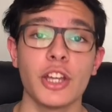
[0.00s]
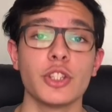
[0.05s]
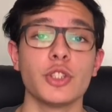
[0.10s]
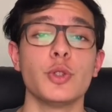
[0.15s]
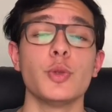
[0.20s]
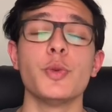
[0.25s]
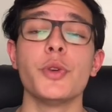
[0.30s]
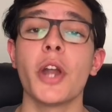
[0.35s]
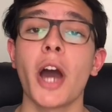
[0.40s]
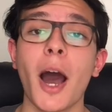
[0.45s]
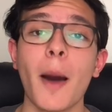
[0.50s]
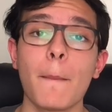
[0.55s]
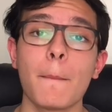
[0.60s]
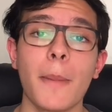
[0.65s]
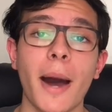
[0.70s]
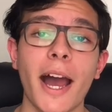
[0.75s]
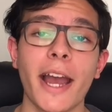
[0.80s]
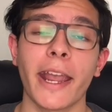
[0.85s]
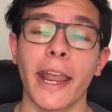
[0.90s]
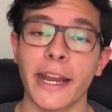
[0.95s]
do not
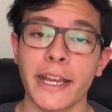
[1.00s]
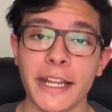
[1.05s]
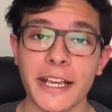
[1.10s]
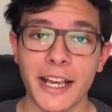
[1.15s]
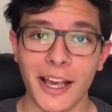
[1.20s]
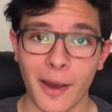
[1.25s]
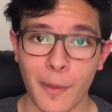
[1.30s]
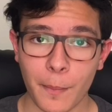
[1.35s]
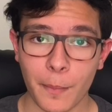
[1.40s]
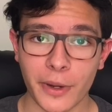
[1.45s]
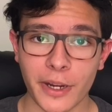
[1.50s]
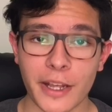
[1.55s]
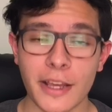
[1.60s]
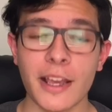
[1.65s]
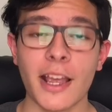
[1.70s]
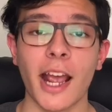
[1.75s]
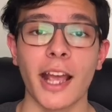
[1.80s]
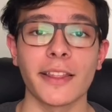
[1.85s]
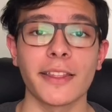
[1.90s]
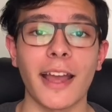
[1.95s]
buy any company
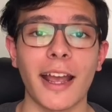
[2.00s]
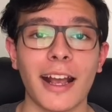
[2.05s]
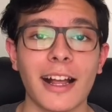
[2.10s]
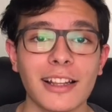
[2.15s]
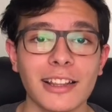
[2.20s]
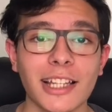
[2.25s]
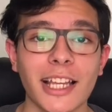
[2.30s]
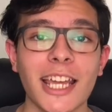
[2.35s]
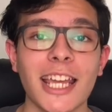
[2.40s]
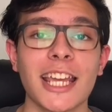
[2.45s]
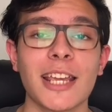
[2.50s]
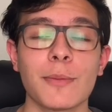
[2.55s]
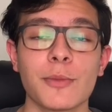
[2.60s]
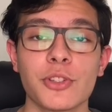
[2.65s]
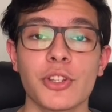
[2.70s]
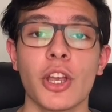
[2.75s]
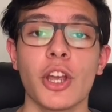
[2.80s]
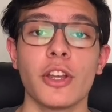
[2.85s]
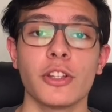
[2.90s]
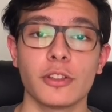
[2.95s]
that claims